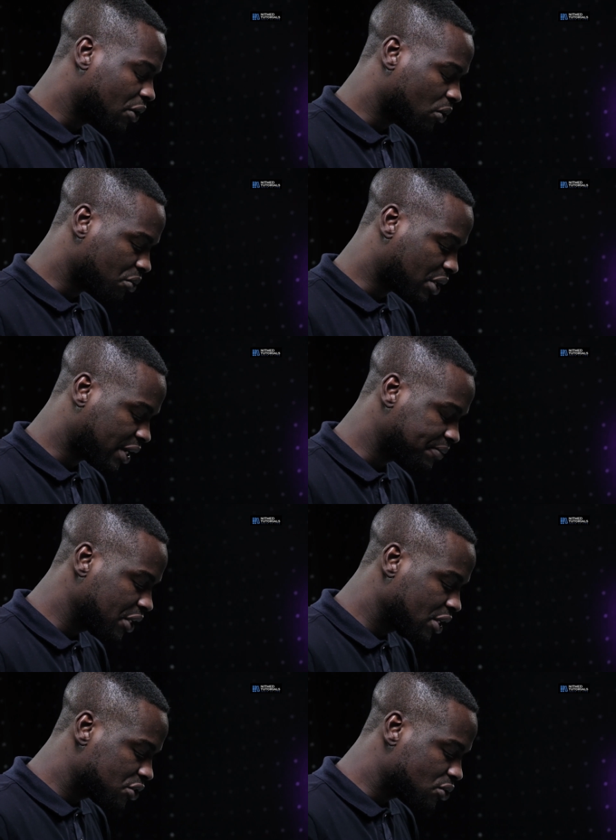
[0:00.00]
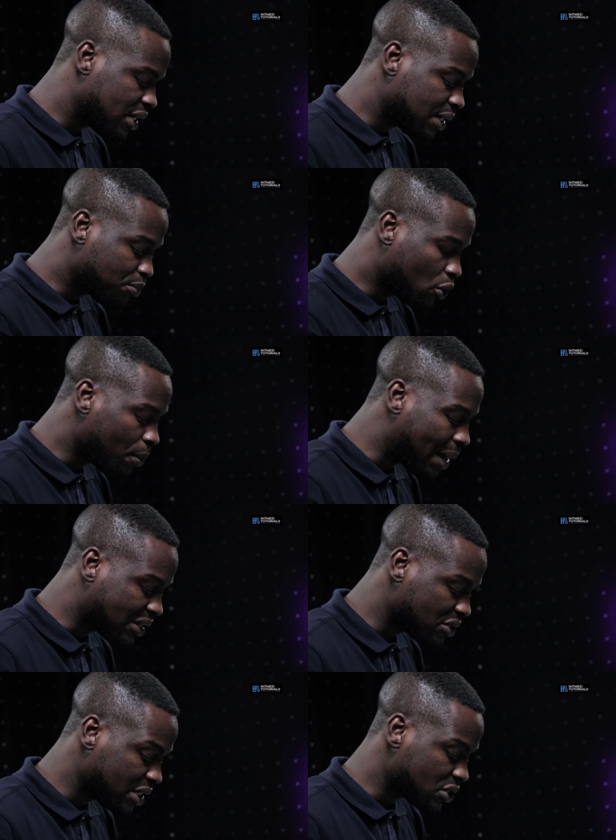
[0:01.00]
Okay, so let's go
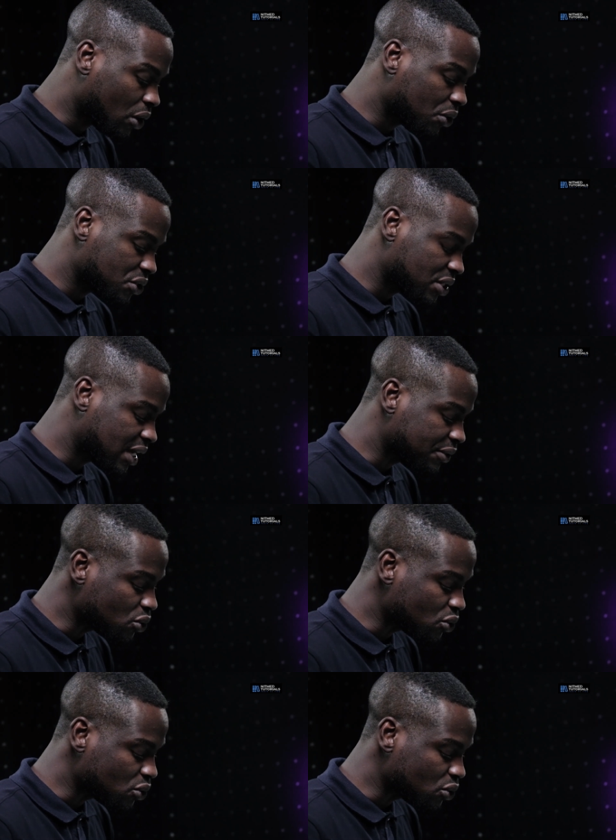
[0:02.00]
back to this ulcer now.